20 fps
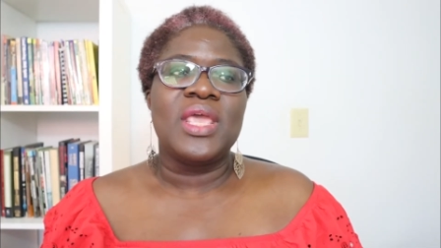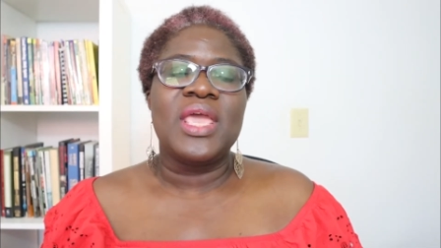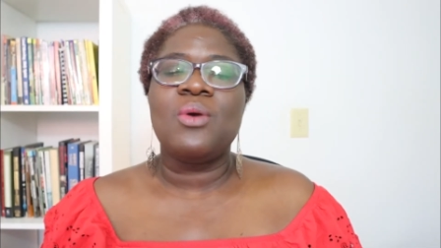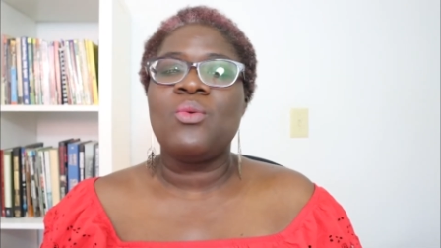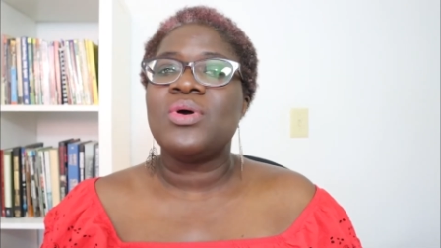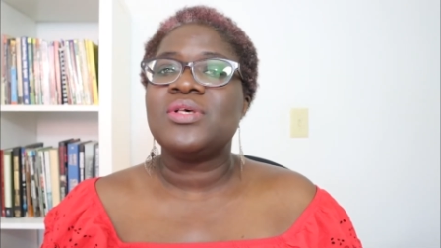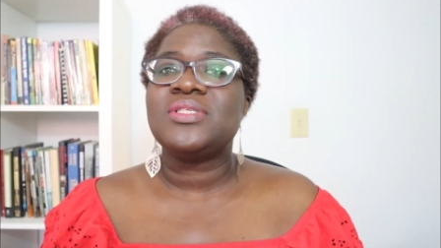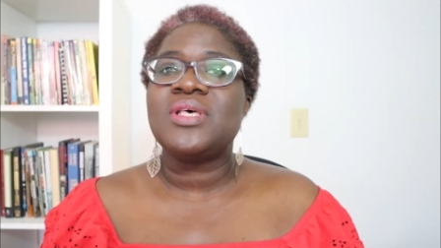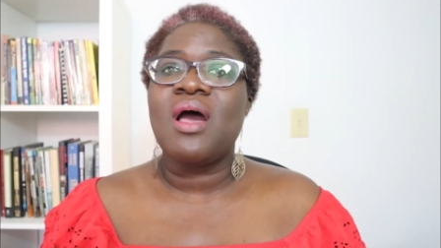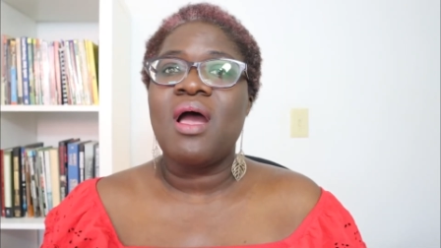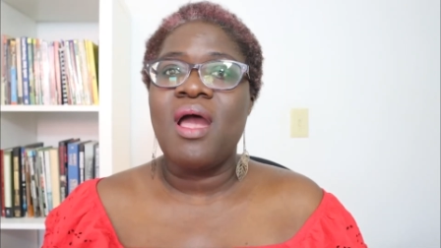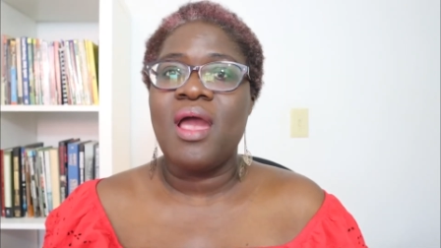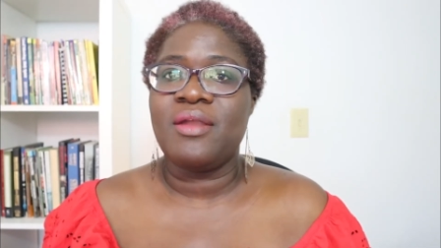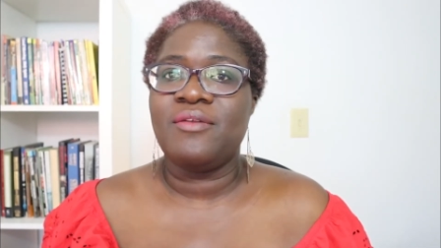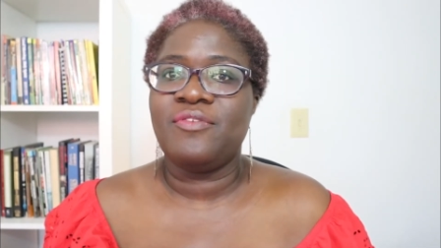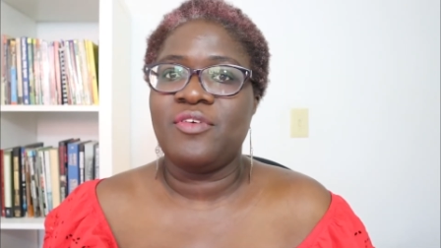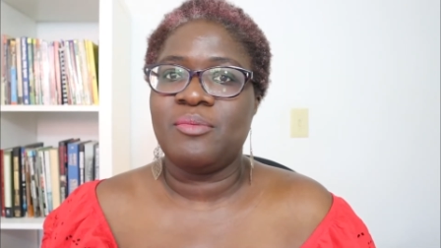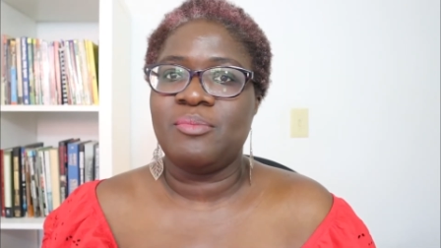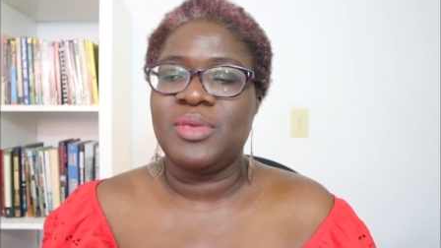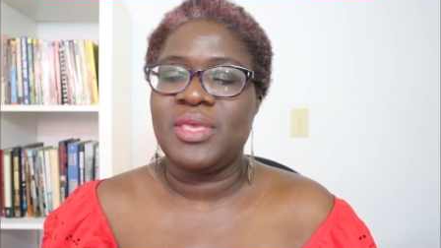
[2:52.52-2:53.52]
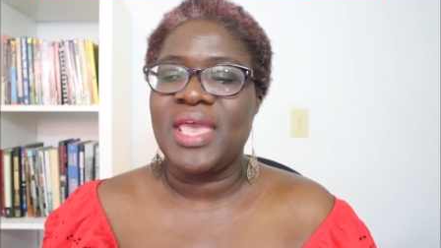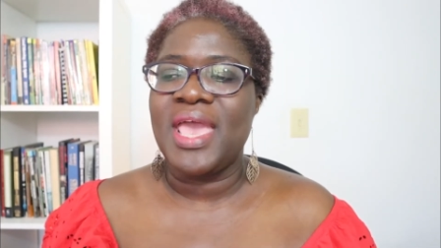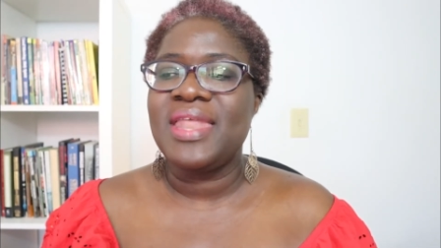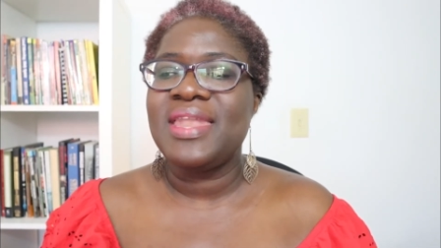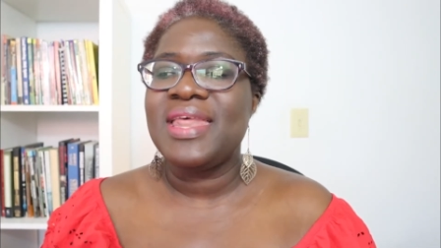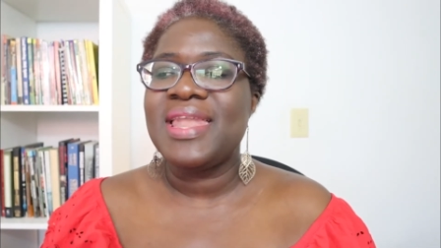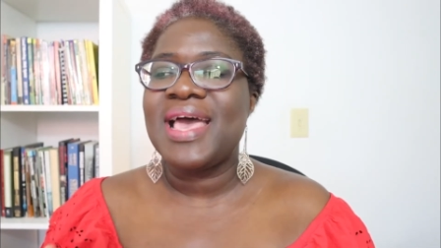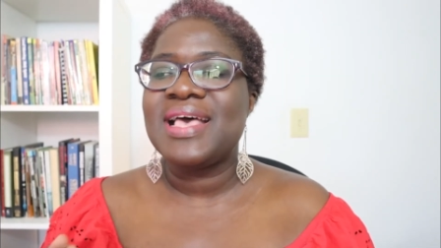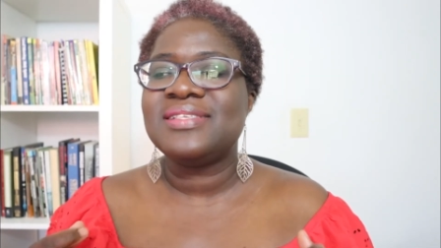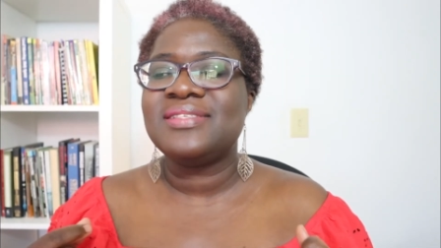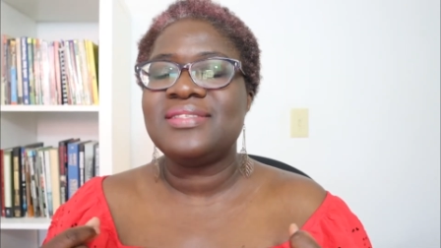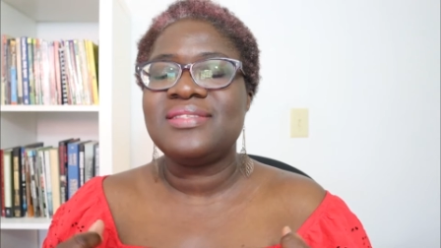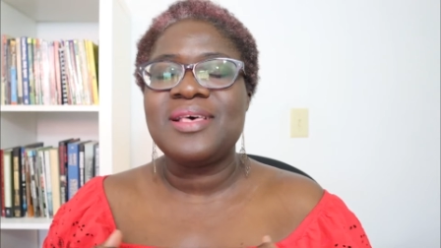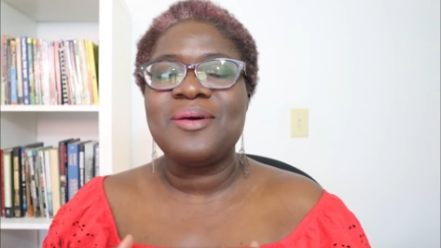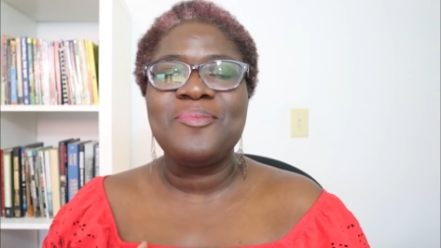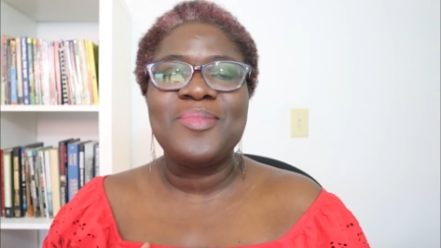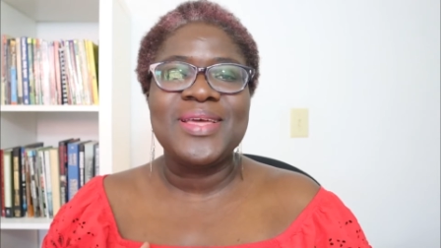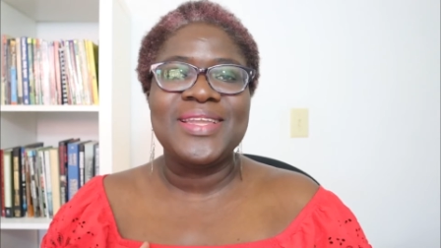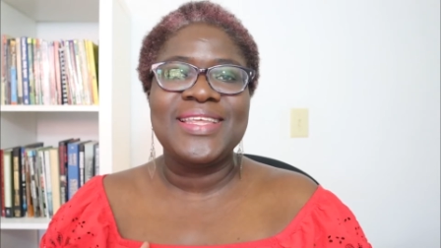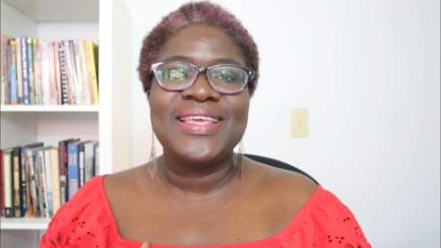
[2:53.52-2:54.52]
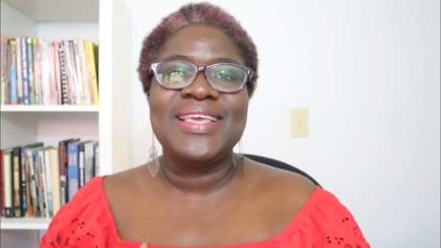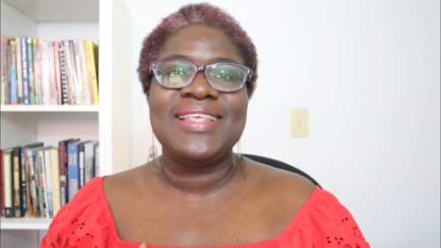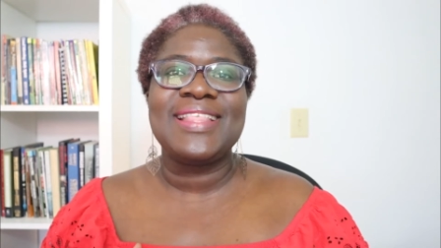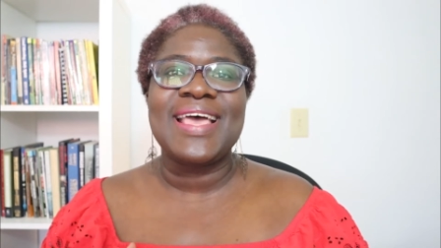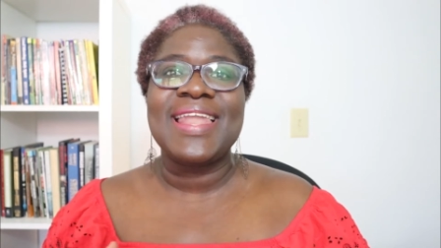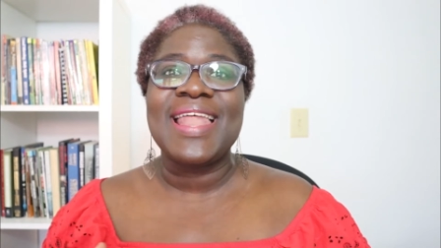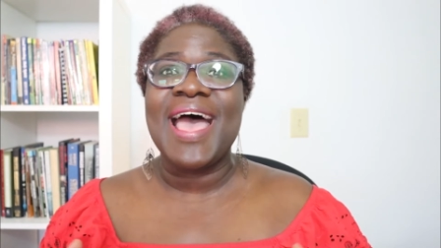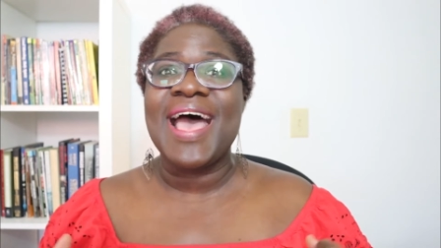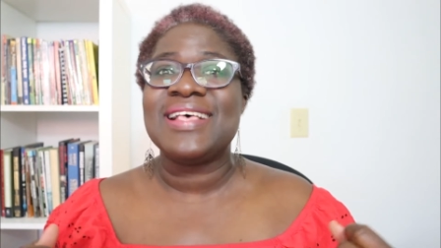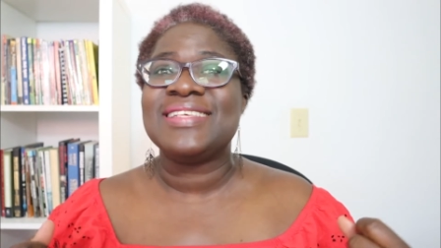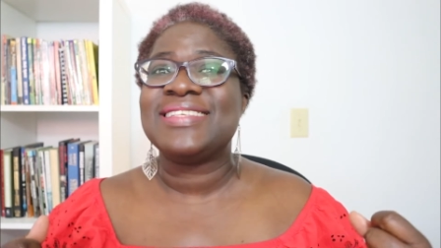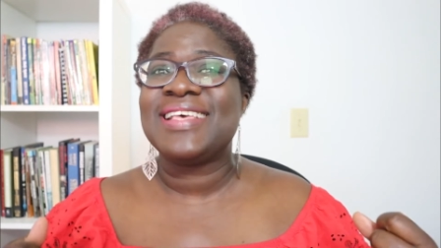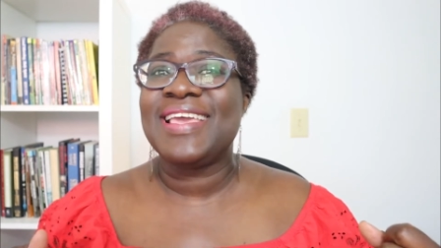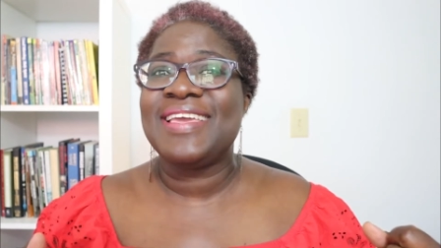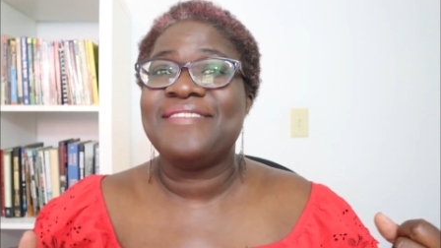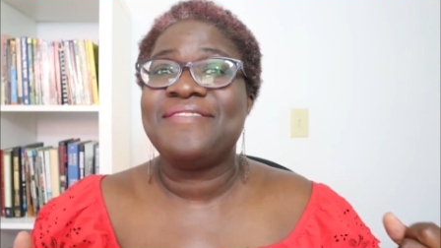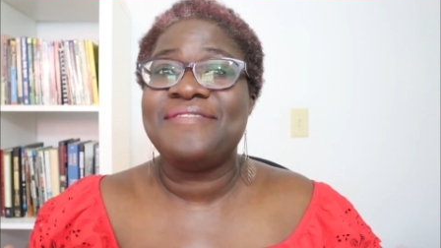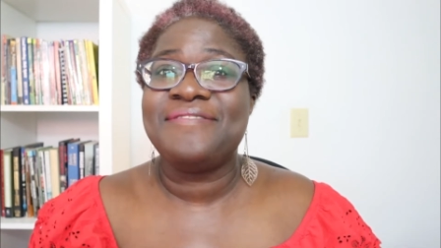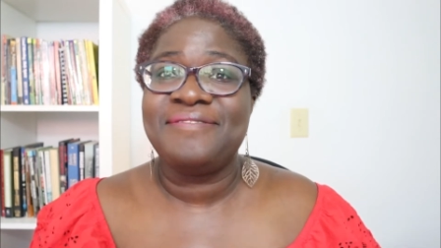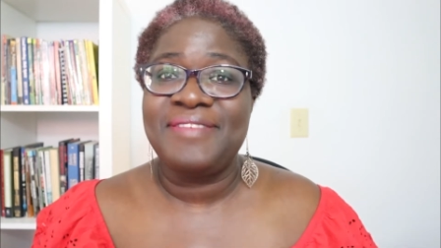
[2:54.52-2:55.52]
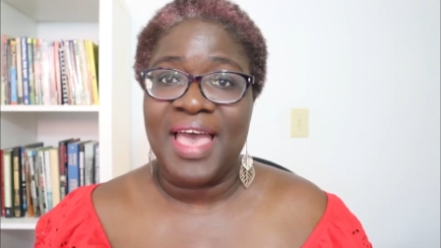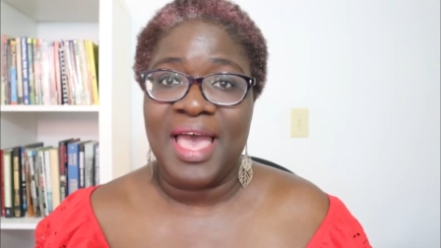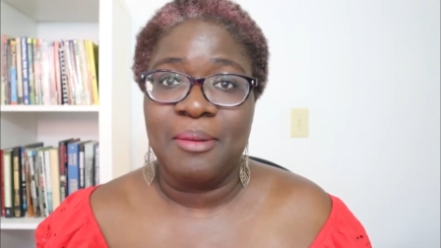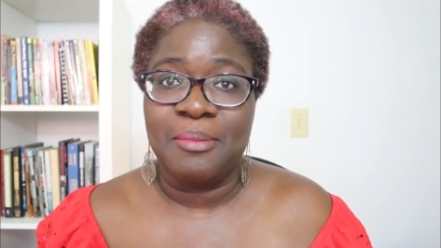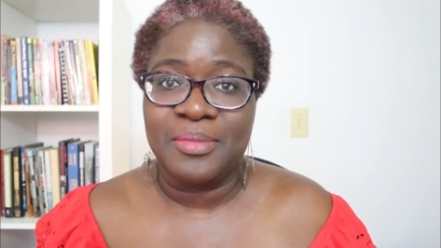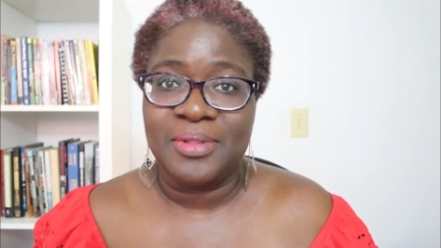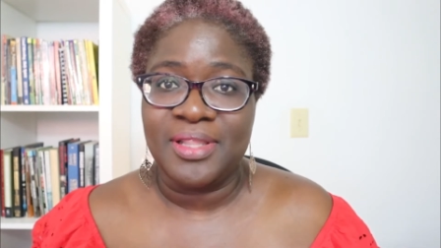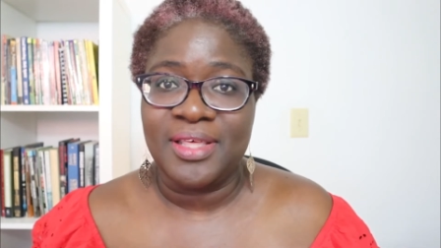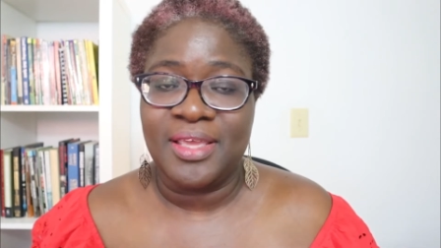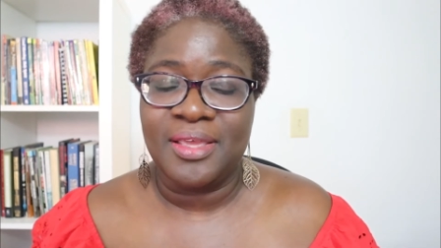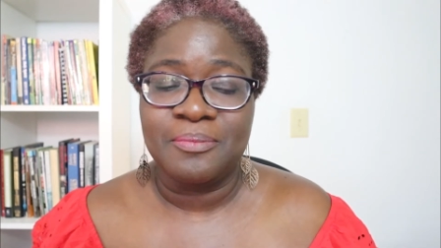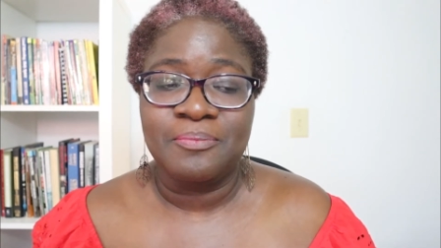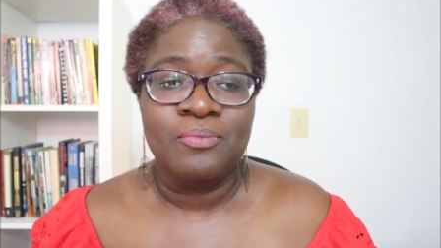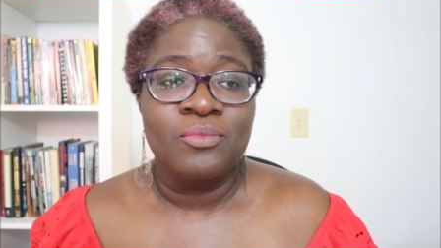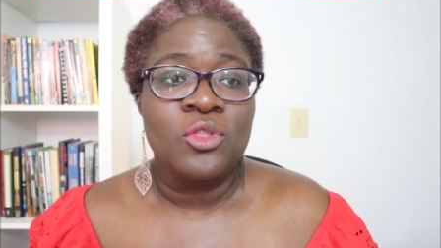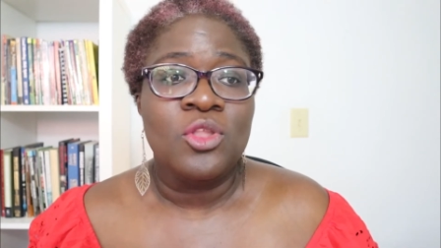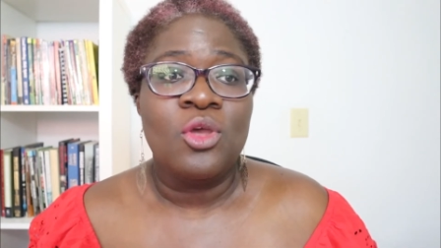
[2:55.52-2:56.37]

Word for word: hard for me. And then as somebody that has a family,